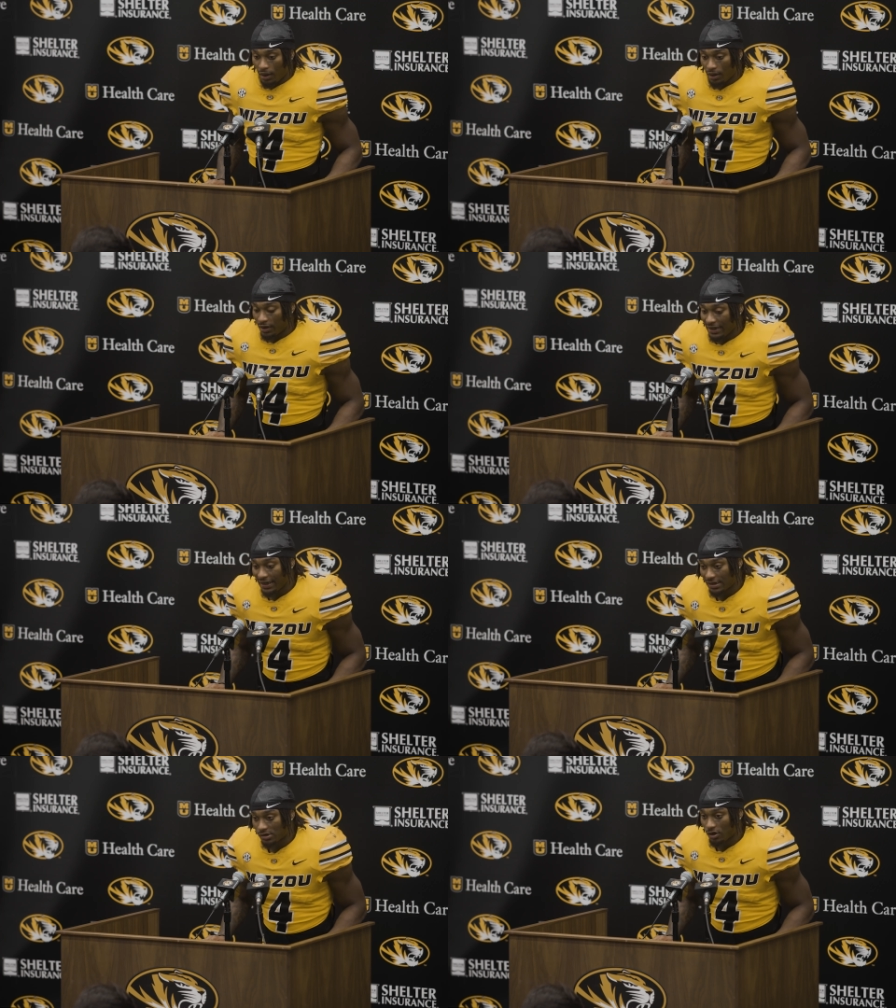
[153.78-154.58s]
Uh,
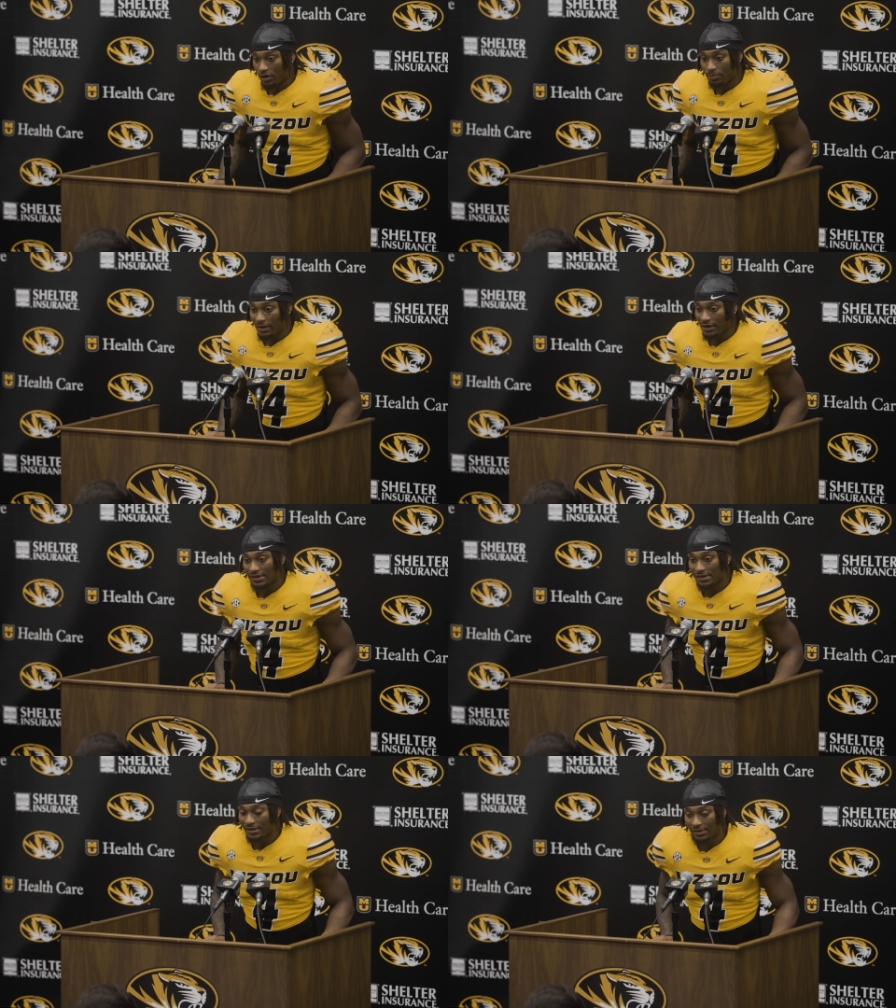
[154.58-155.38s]
yeah, it's hard. I mean,
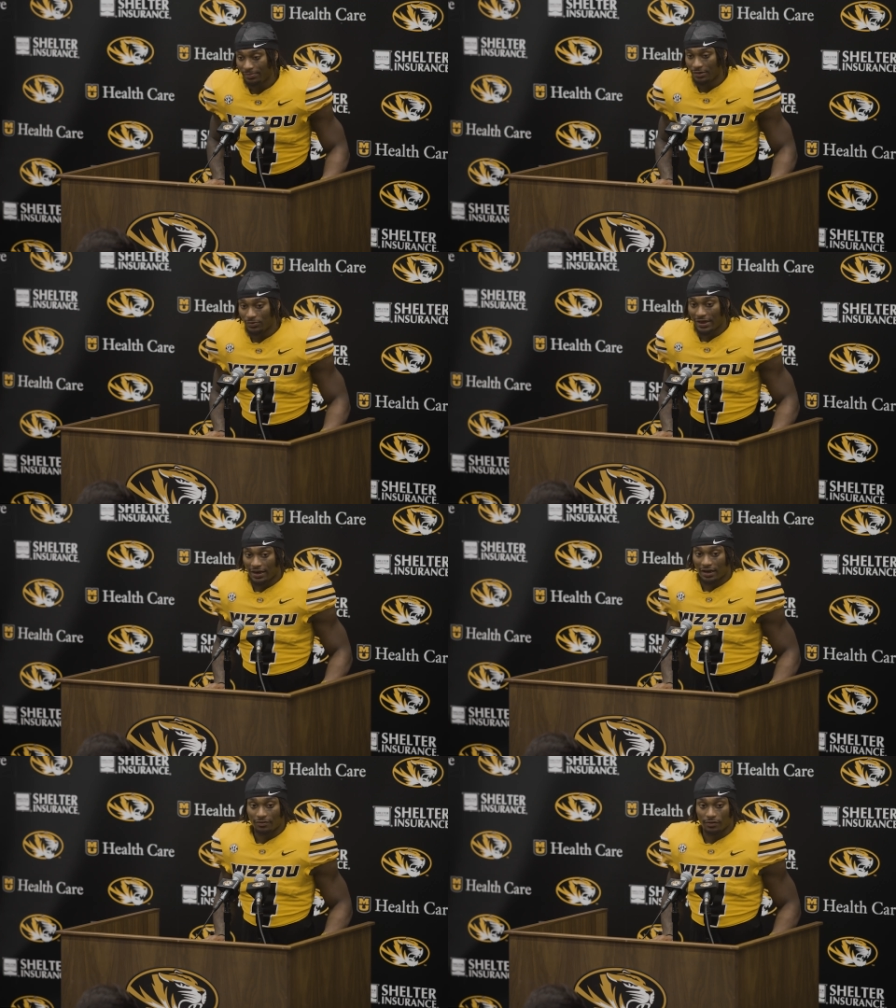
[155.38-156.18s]
it just means we got
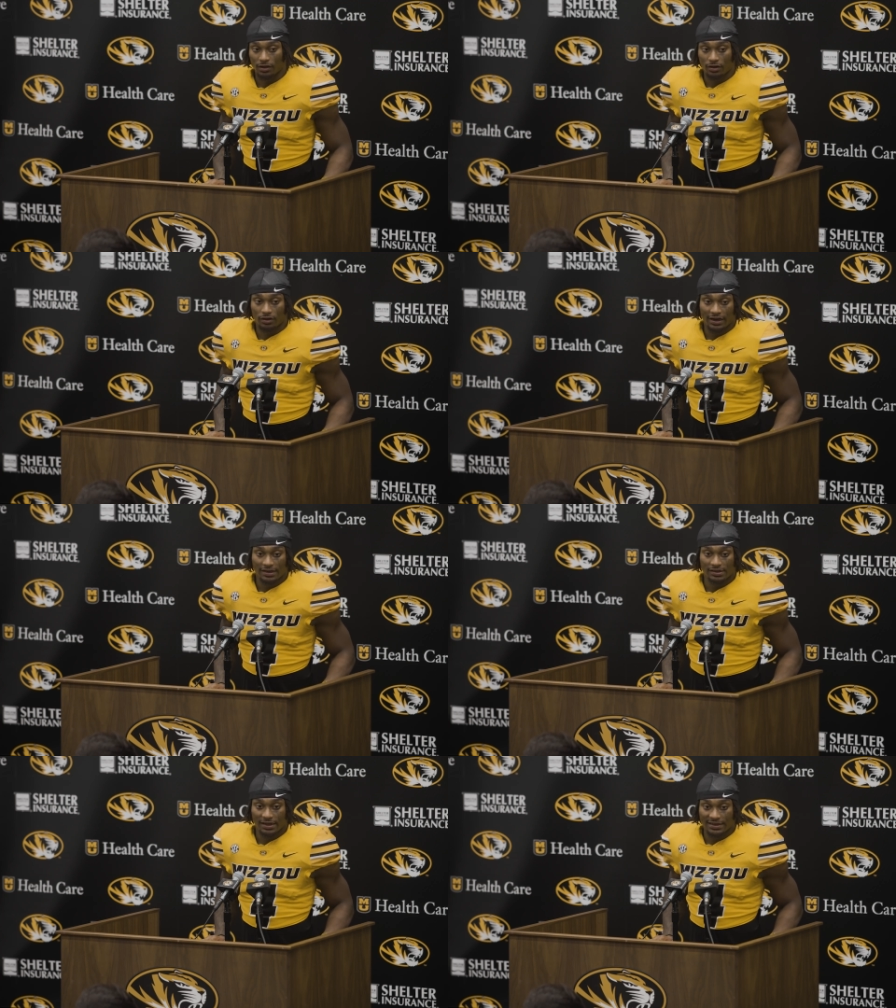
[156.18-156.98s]
to cover longer
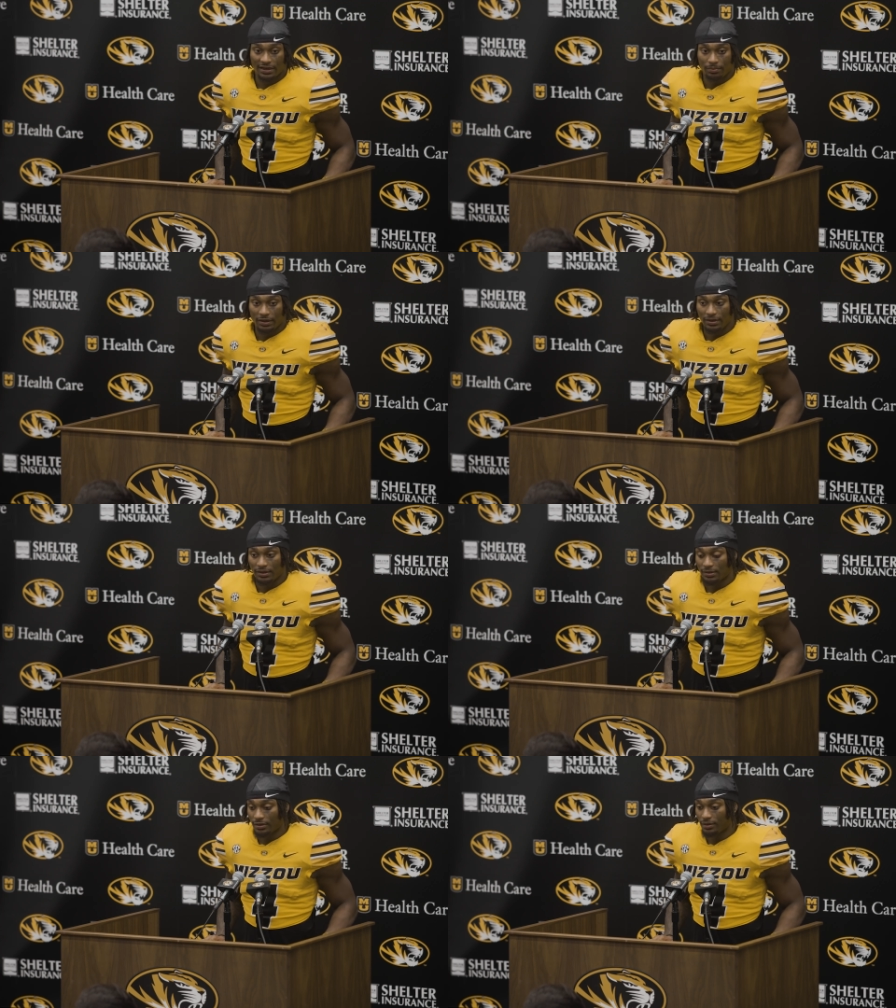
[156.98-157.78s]
as as
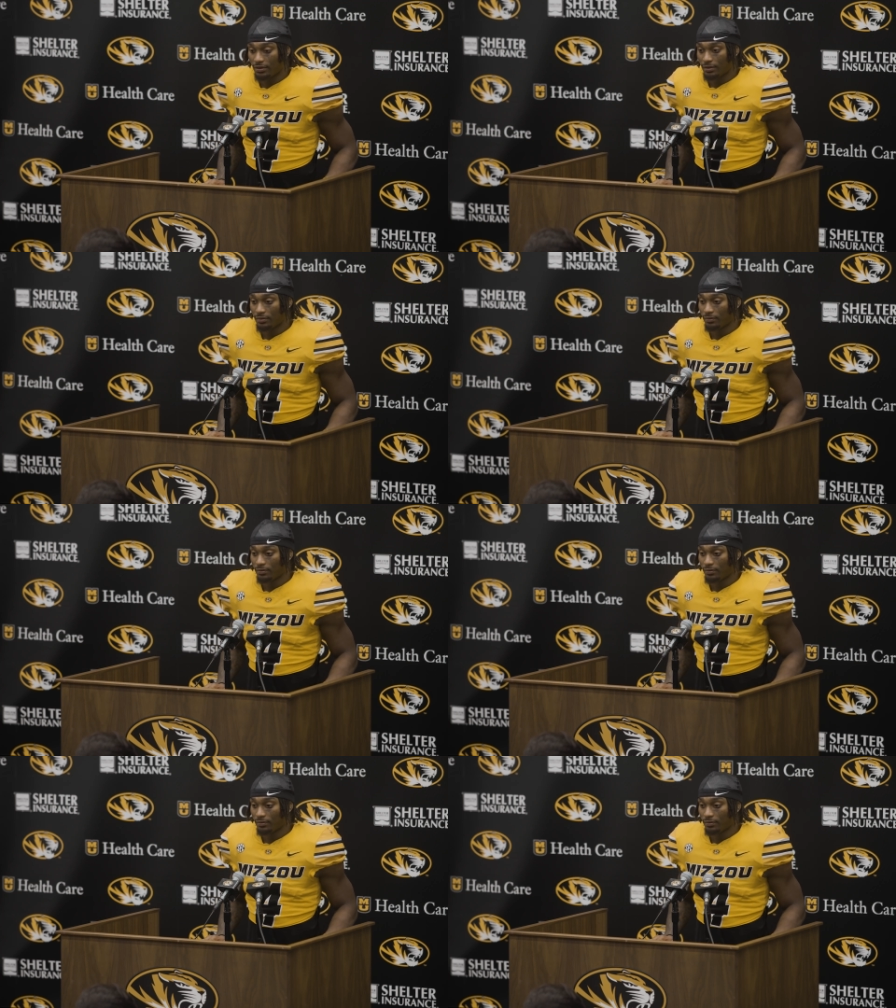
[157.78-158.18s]
DBs. Uh,